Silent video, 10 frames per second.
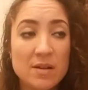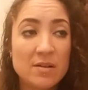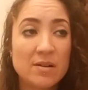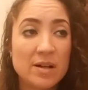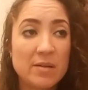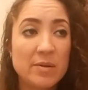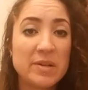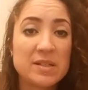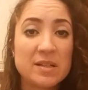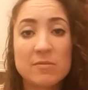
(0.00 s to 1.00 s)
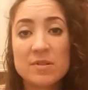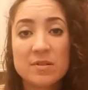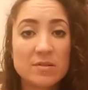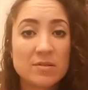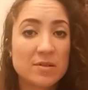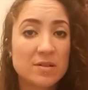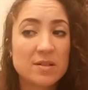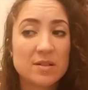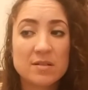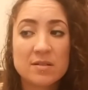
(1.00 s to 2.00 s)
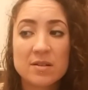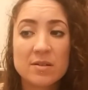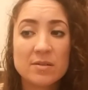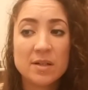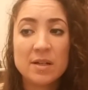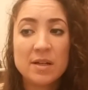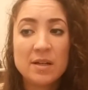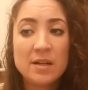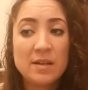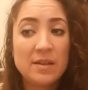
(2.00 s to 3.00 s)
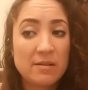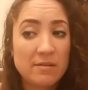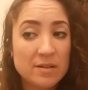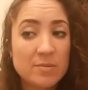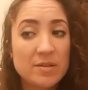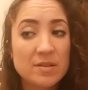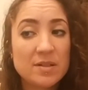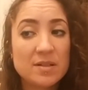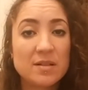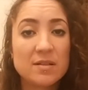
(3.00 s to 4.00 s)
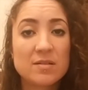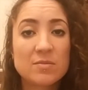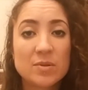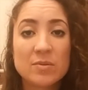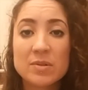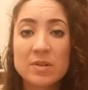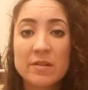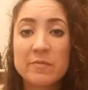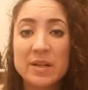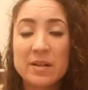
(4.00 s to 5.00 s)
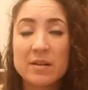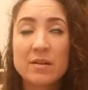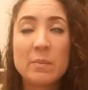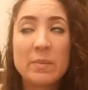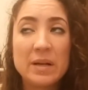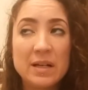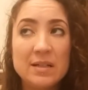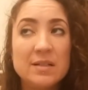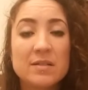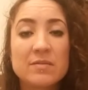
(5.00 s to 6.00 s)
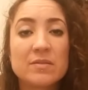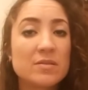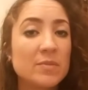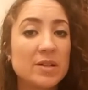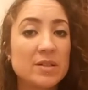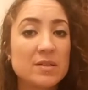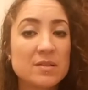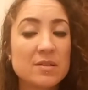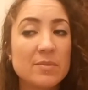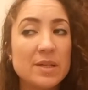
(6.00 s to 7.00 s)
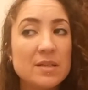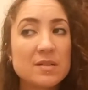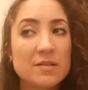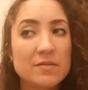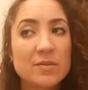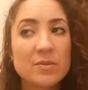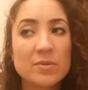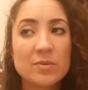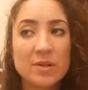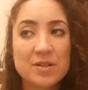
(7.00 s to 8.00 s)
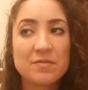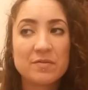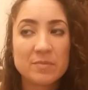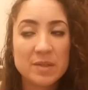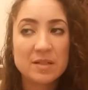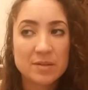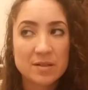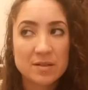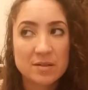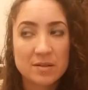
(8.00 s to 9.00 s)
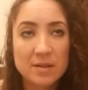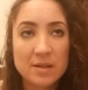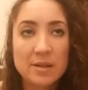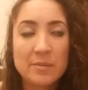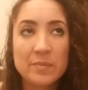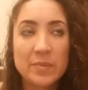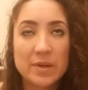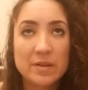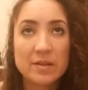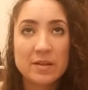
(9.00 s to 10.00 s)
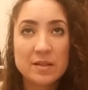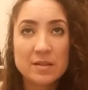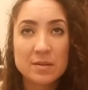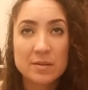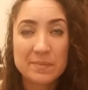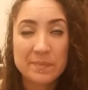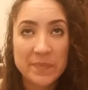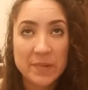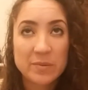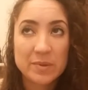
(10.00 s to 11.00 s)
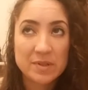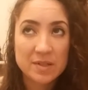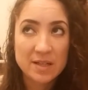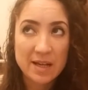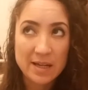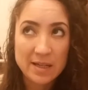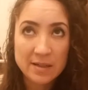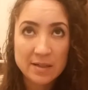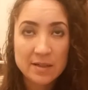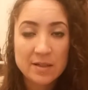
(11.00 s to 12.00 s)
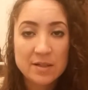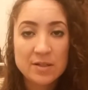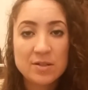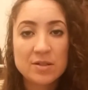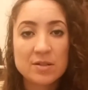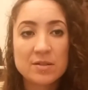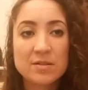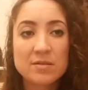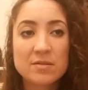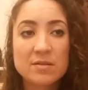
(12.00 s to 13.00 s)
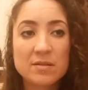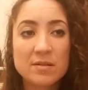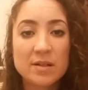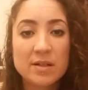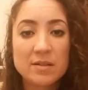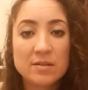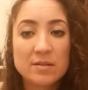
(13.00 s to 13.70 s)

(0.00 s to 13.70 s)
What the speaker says: I am, and my dad was a lot darker skinned, so their experiences in this world have been completely different to mine. So it is a difficult question for me to answer, but the things that I would say, just like